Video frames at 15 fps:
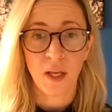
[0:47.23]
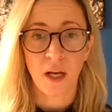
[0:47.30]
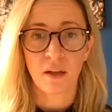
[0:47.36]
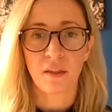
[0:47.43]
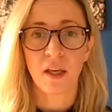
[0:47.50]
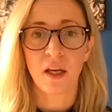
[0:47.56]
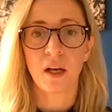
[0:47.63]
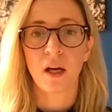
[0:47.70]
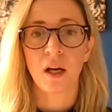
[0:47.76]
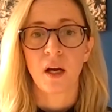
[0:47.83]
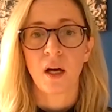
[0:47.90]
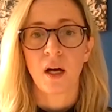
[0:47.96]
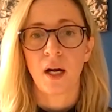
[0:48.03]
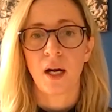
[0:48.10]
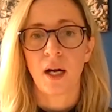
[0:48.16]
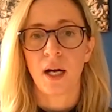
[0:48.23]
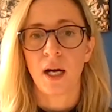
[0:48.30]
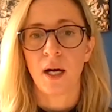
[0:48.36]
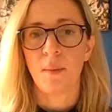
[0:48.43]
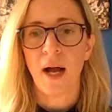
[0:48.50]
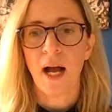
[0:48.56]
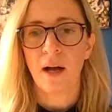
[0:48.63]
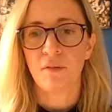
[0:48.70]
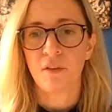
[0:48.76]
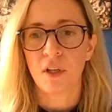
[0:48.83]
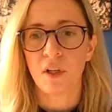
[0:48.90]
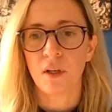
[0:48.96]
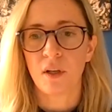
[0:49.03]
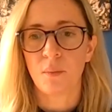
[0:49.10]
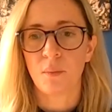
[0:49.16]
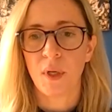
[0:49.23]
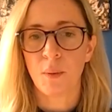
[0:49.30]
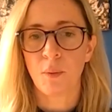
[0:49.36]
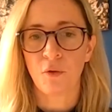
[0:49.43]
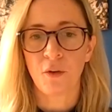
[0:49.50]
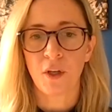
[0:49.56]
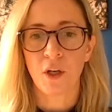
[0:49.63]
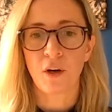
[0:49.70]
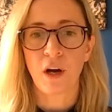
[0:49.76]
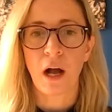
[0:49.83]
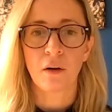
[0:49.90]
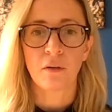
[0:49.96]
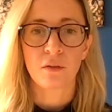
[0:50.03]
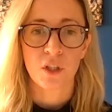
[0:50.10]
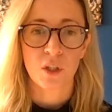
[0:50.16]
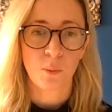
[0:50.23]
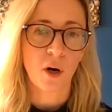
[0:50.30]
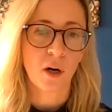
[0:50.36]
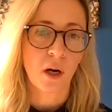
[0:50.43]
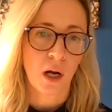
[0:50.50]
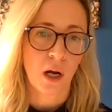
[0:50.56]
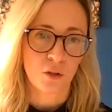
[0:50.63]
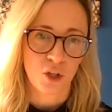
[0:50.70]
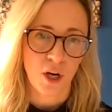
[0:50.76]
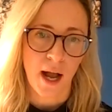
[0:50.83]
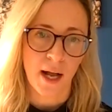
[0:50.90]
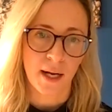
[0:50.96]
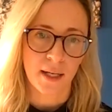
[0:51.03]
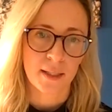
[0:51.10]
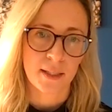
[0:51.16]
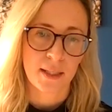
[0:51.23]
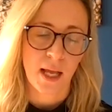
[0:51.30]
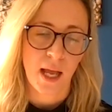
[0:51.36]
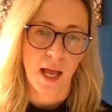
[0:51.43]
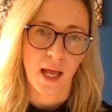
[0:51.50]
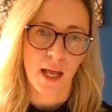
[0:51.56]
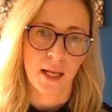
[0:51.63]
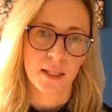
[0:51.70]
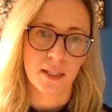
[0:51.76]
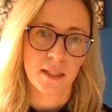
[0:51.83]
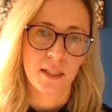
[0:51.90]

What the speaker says: I think having people figure out smart contracts and